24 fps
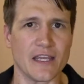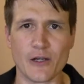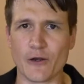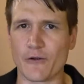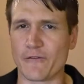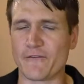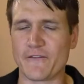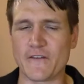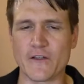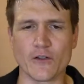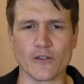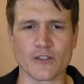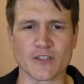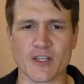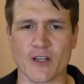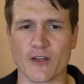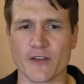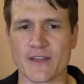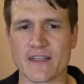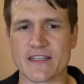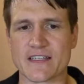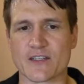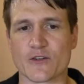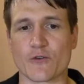you know, feels
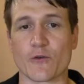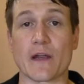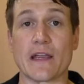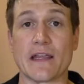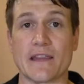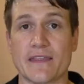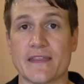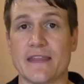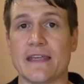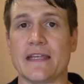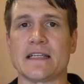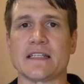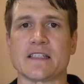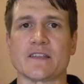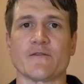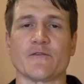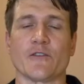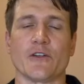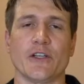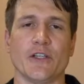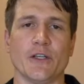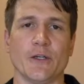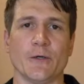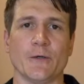all these great things
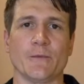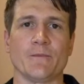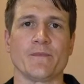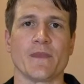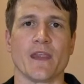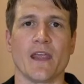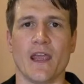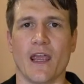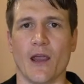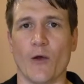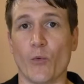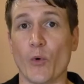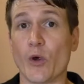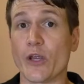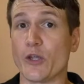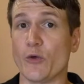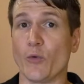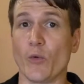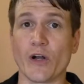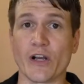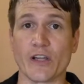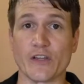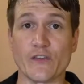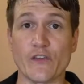for you. And what
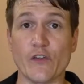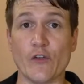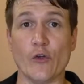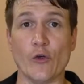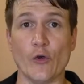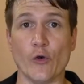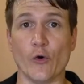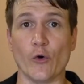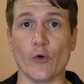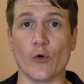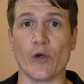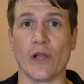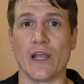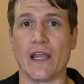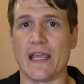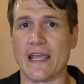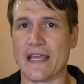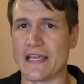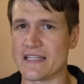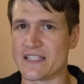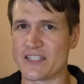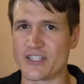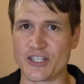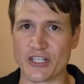you want to do
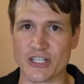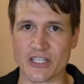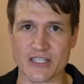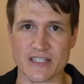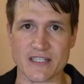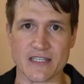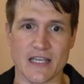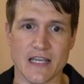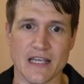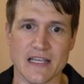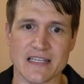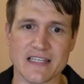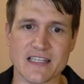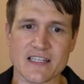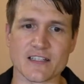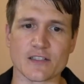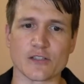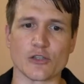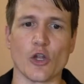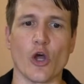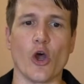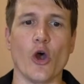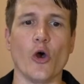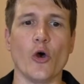is just
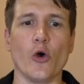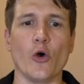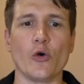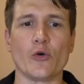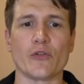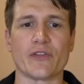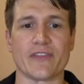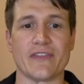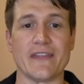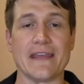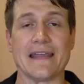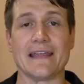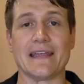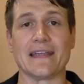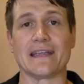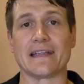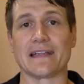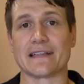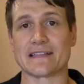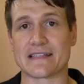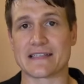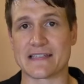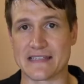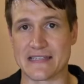slow
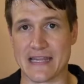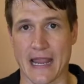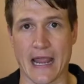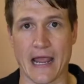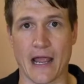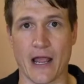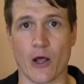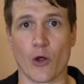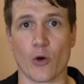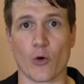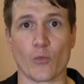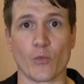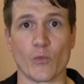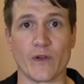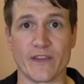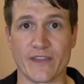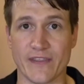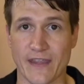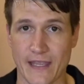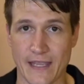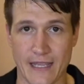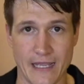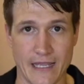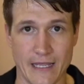things down
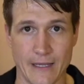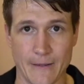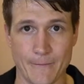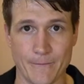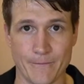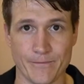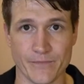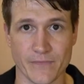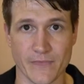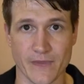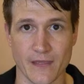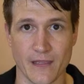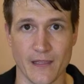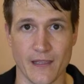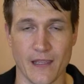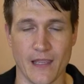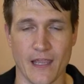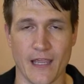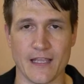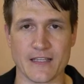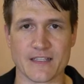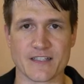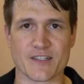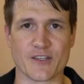with him.
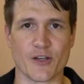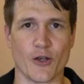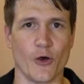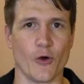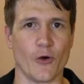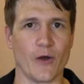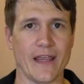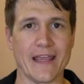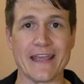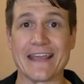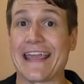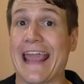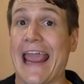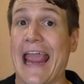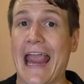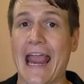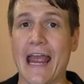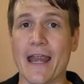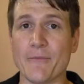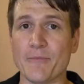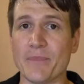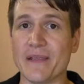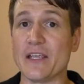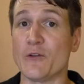And so it
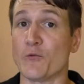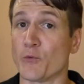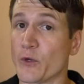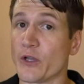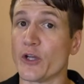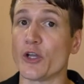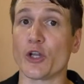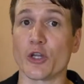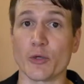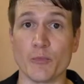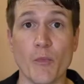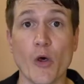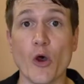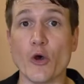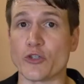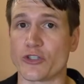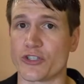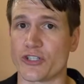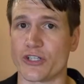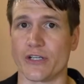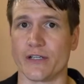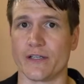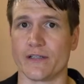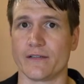can be real
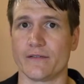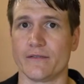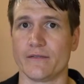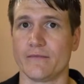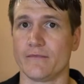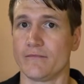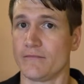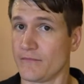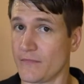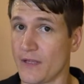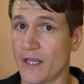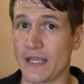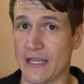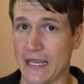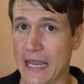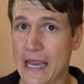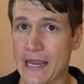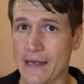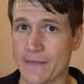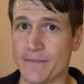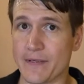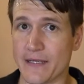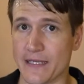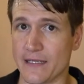emotion, it
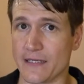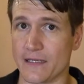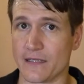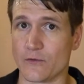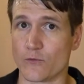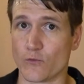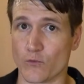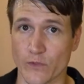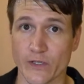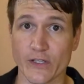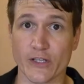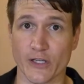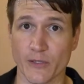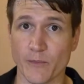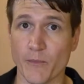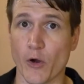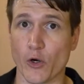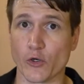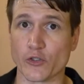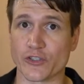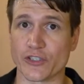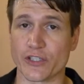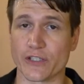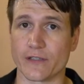can be real
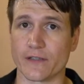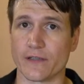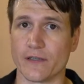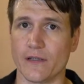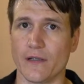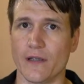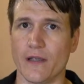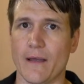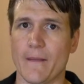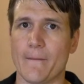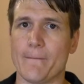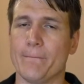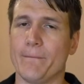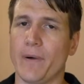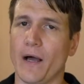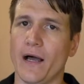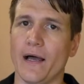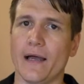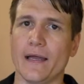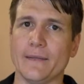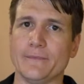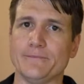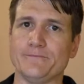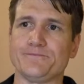emotion,
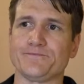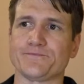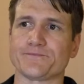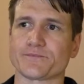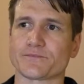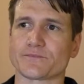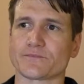but